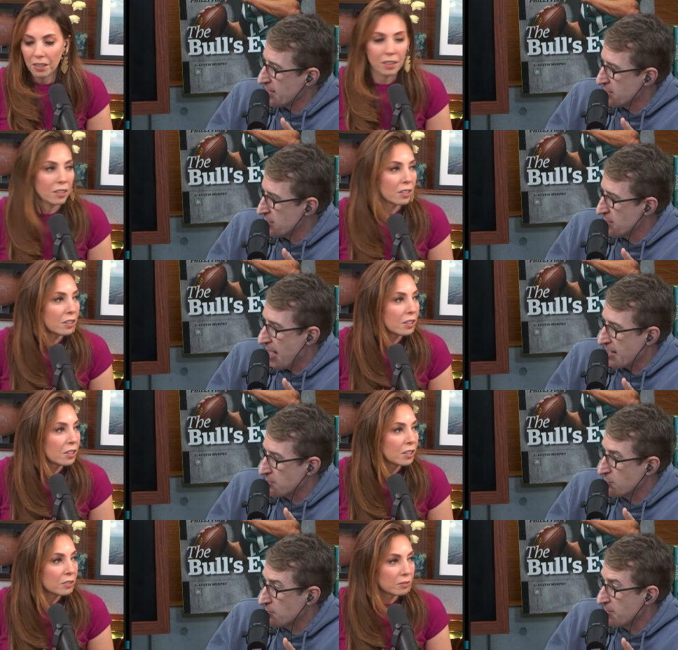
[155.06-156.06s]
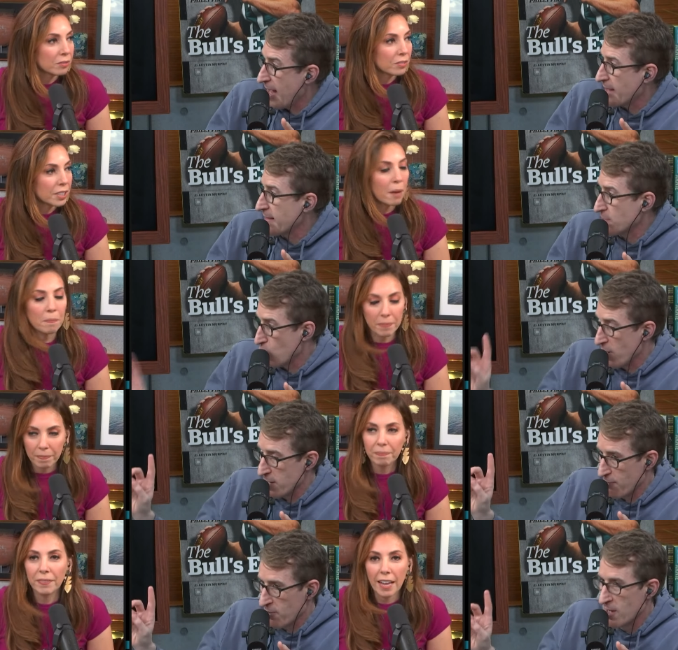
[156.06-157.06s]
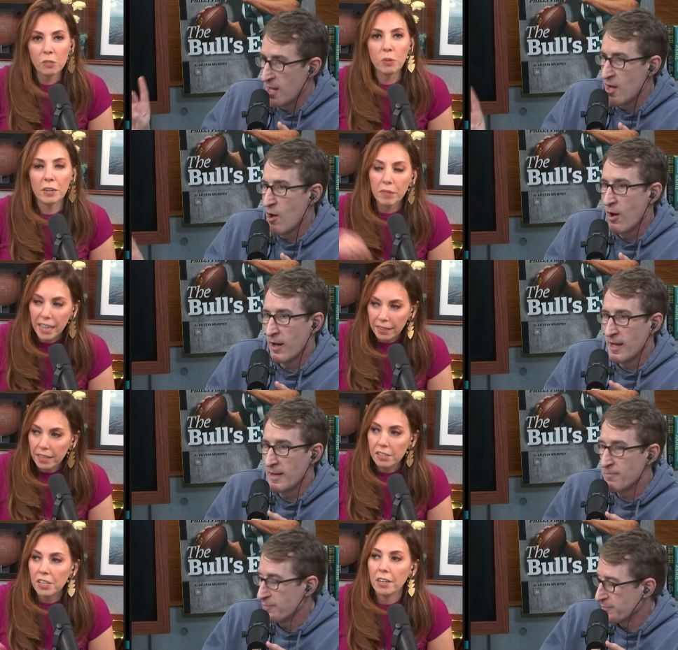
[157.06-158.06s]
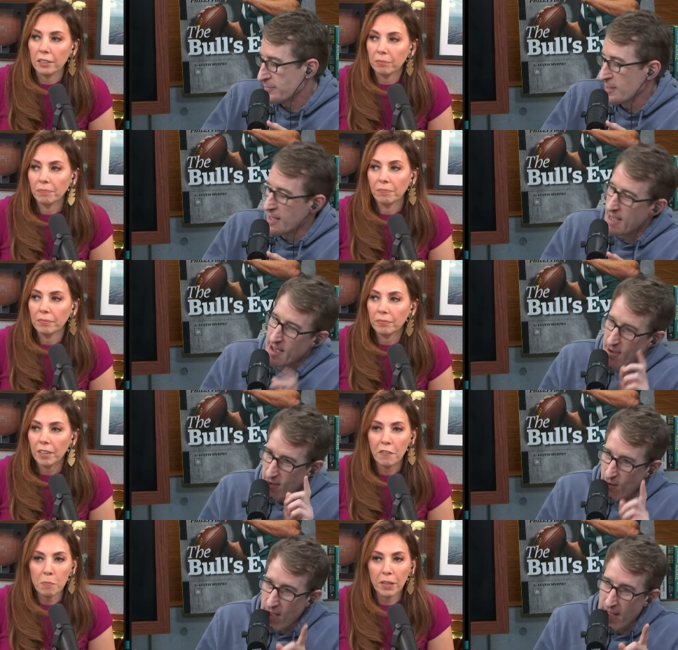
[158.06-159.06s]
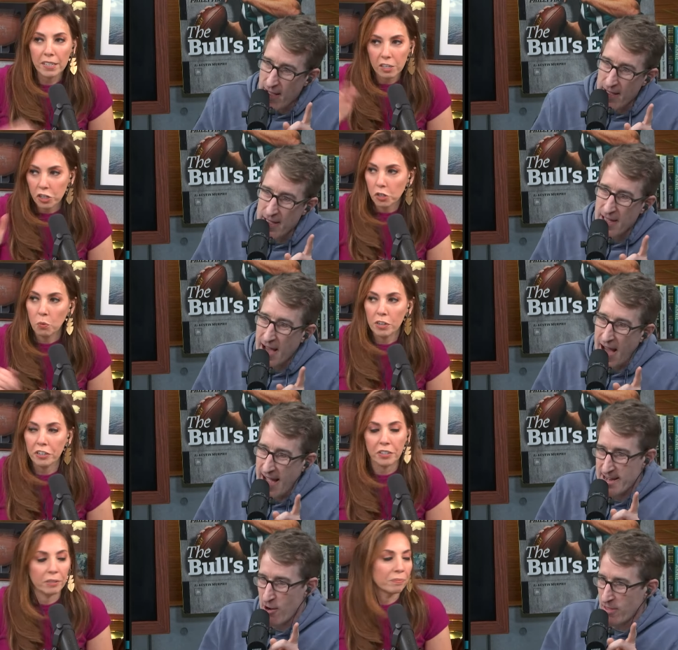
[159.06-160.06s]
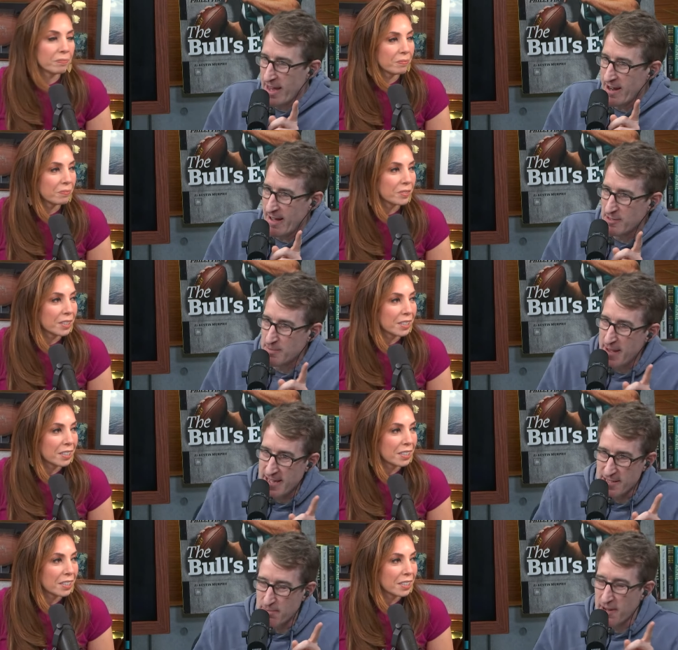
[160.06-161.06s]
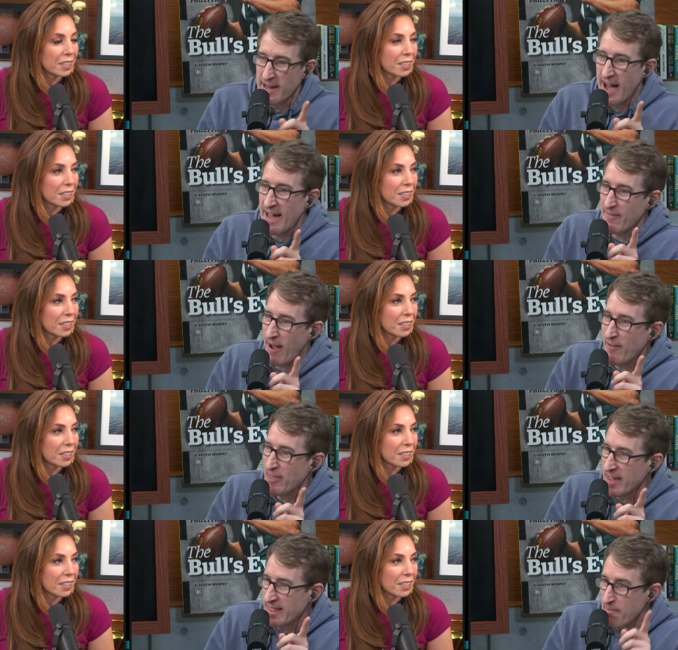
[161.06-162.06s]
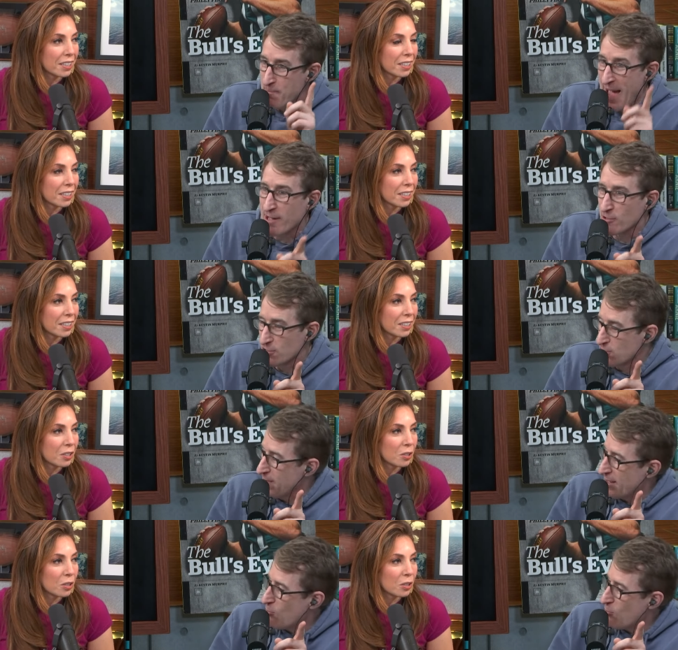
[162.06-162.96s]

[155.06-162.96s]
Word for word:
Speaker 1: dollars is the non-exclusive tag. That's yep. one year. for.
Speaker 2: That's what he would get this year if he plays on just a one-year. I know
Speaker 1: they don't have space, but I, I think the Bengals should make